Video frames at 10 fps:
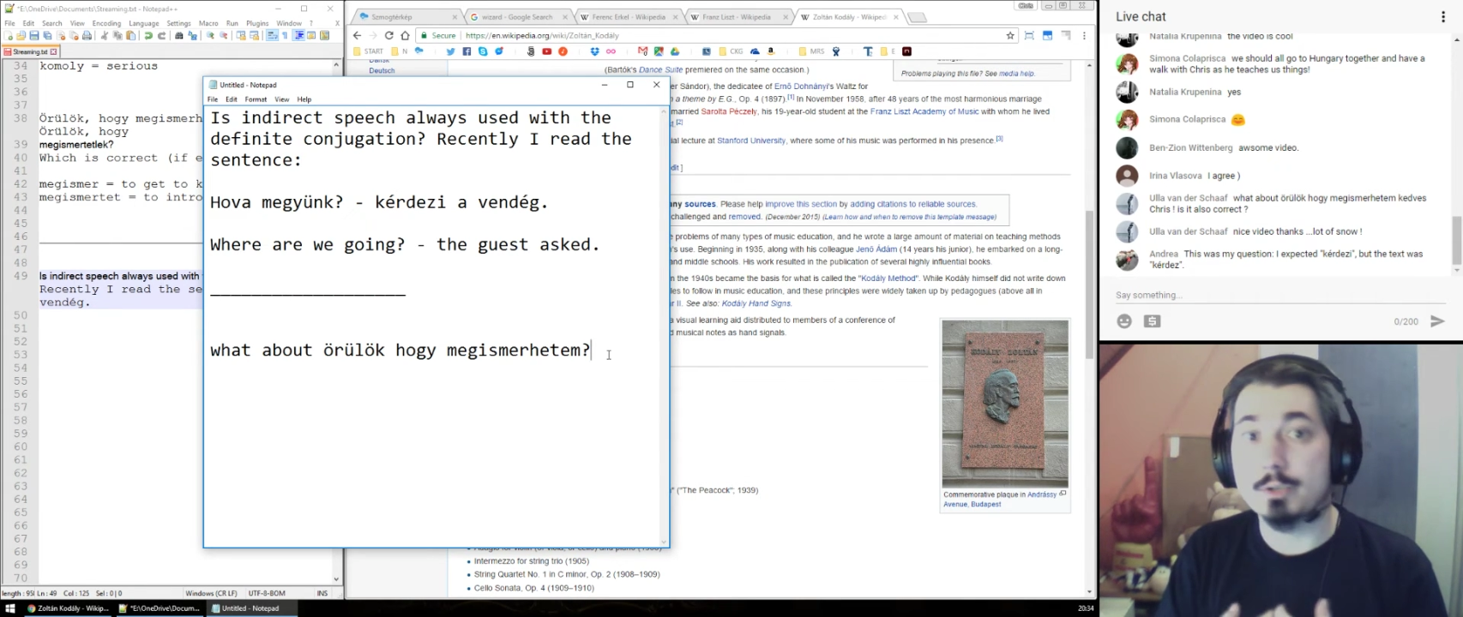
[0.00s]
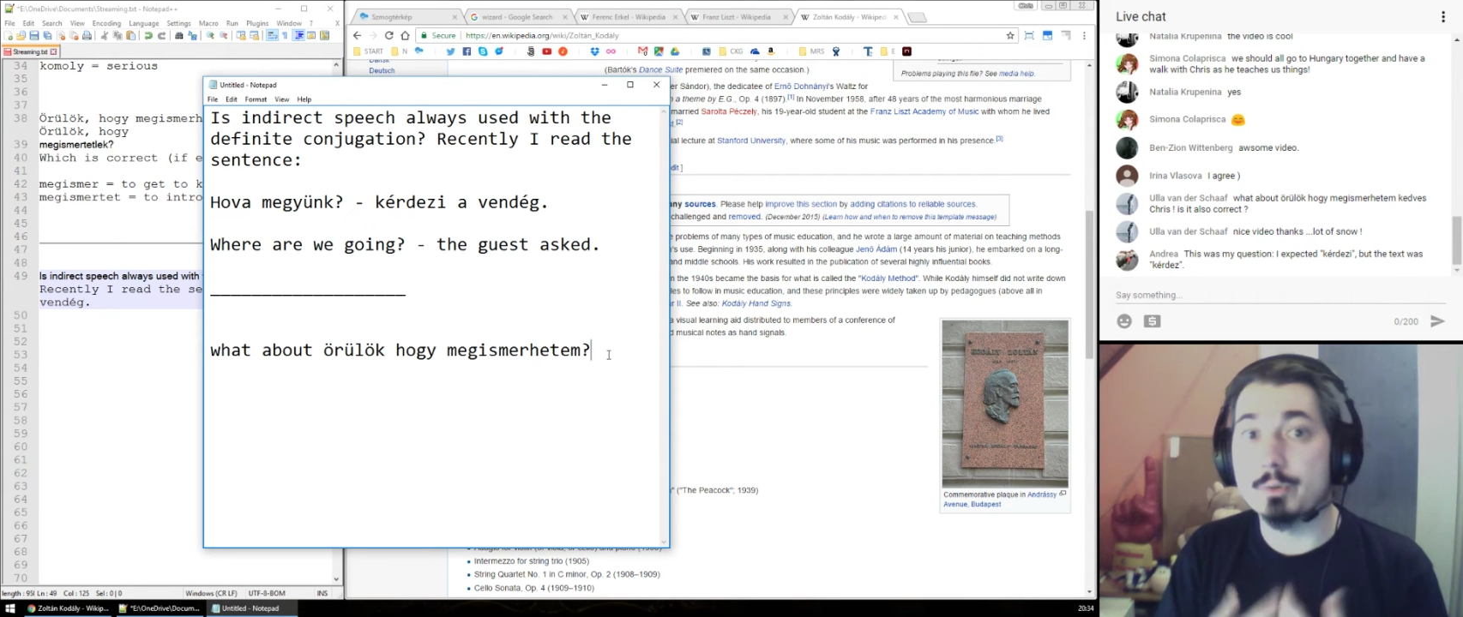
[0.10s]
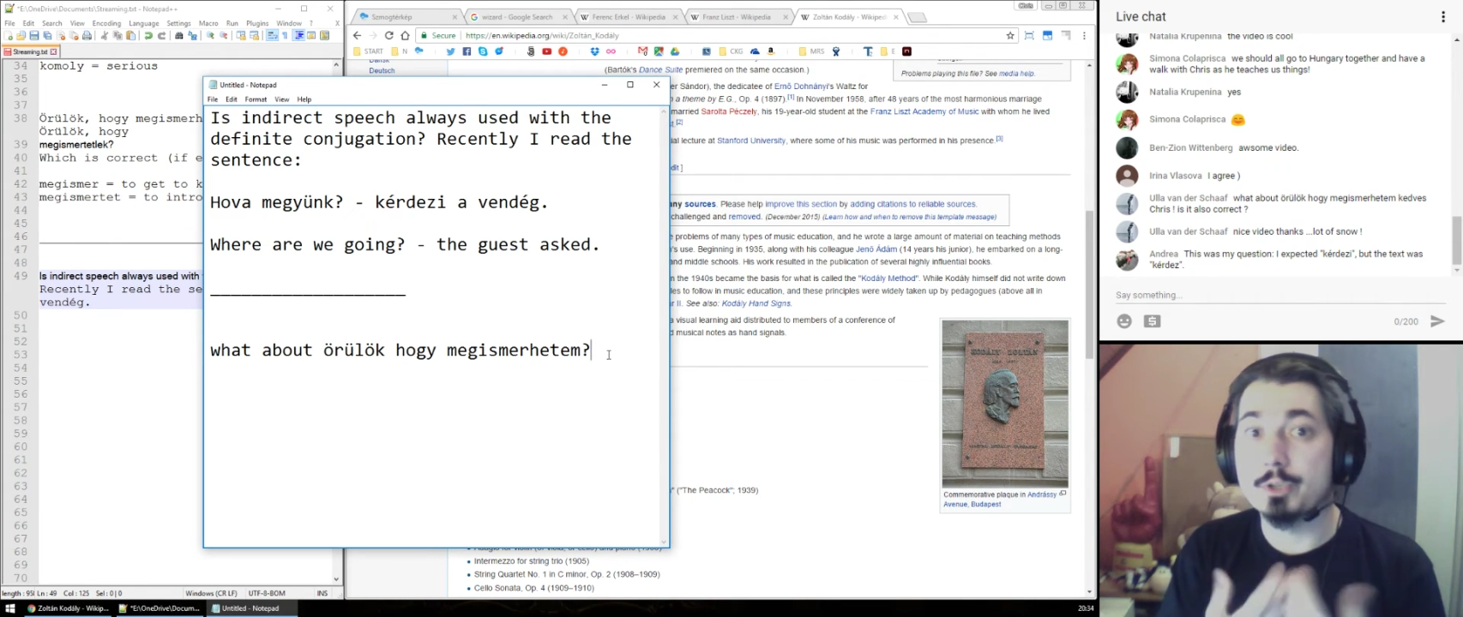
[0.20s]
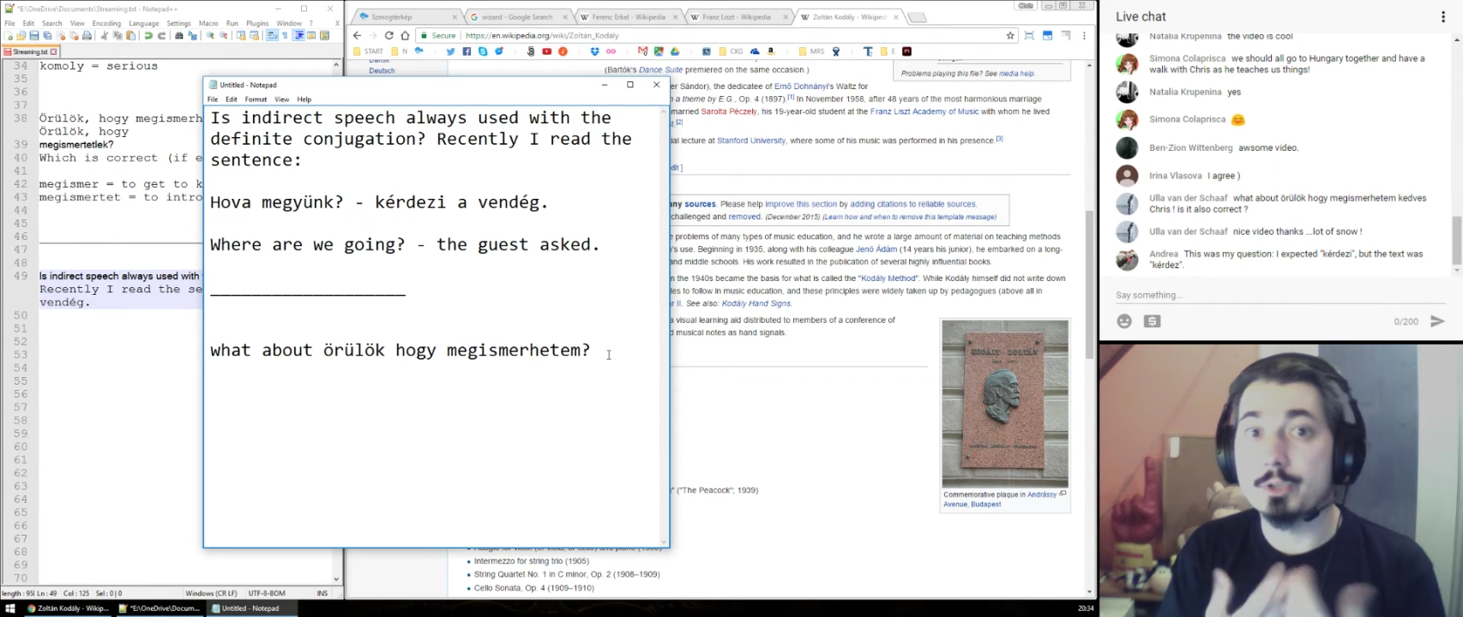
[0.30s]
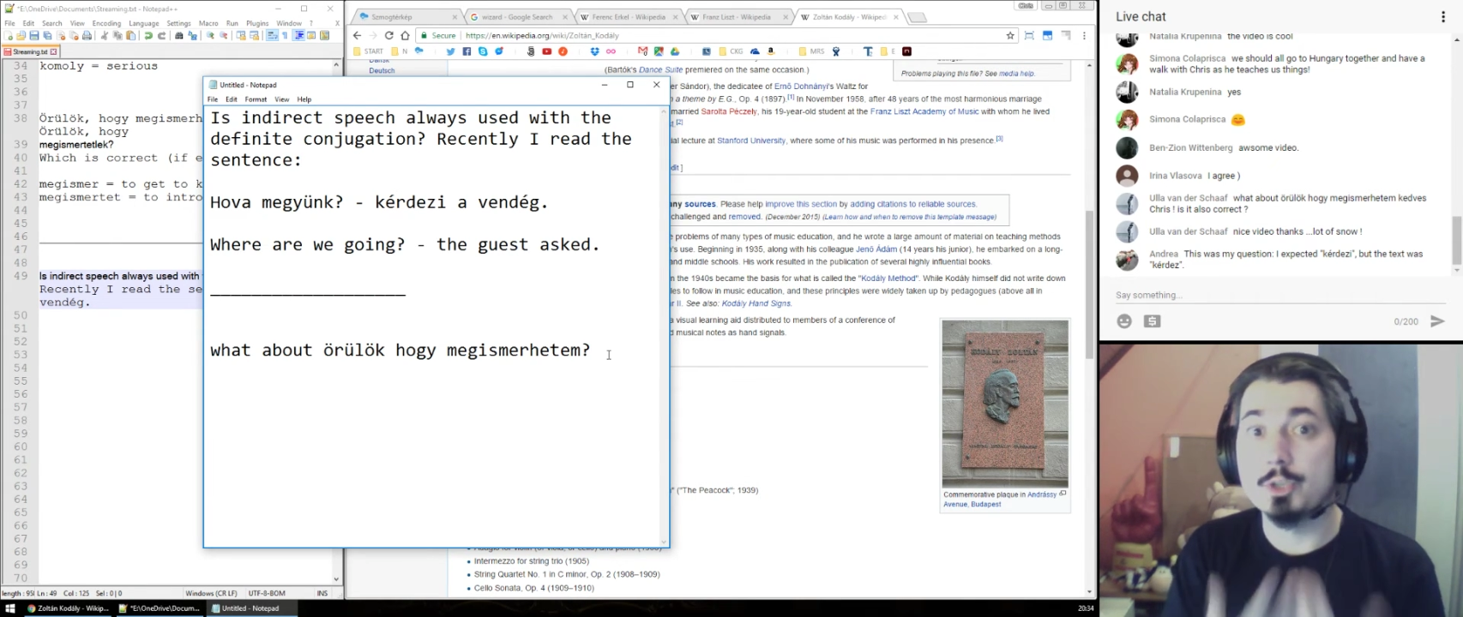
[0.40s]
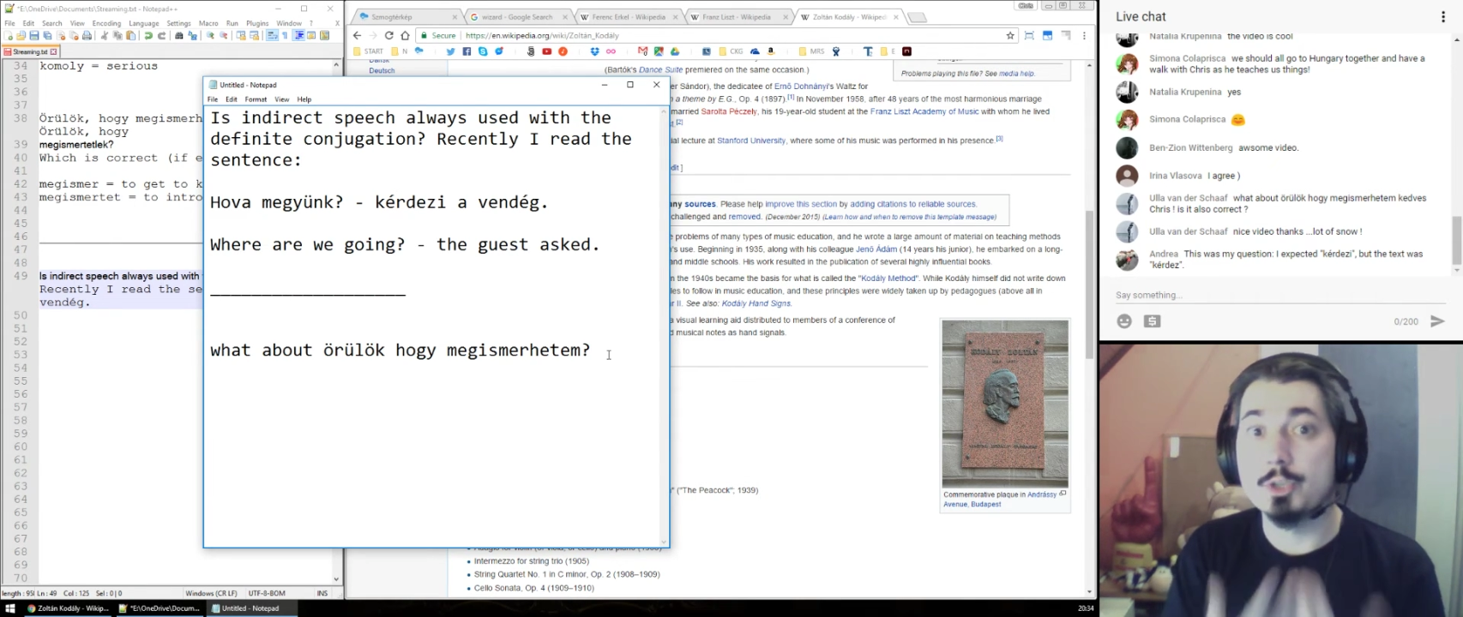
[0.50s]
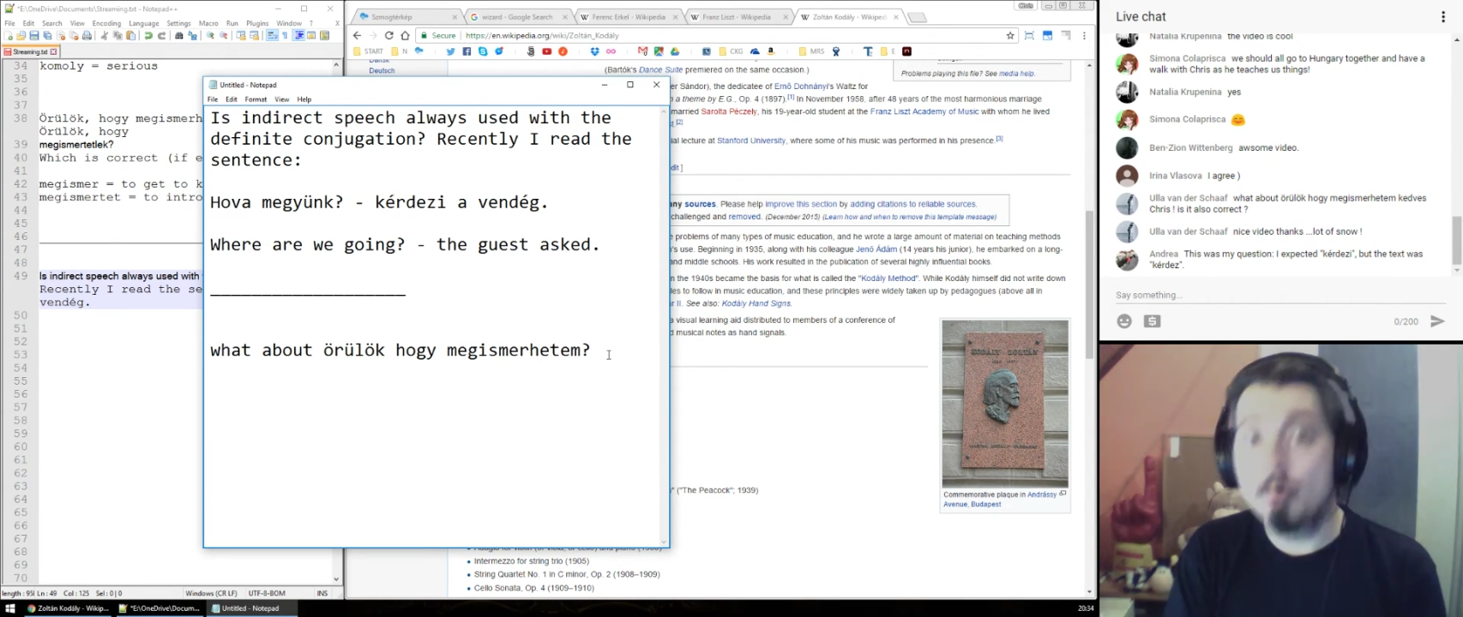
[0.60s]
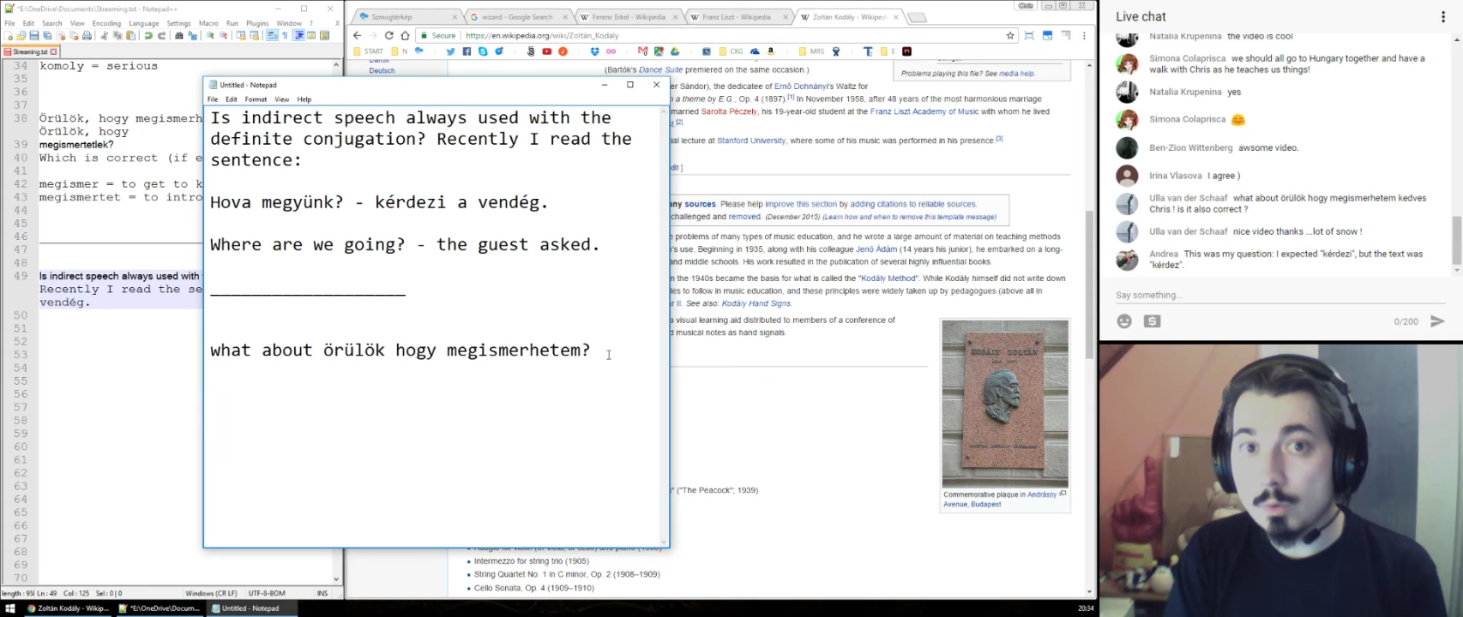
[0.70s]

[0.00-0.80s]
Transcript: you,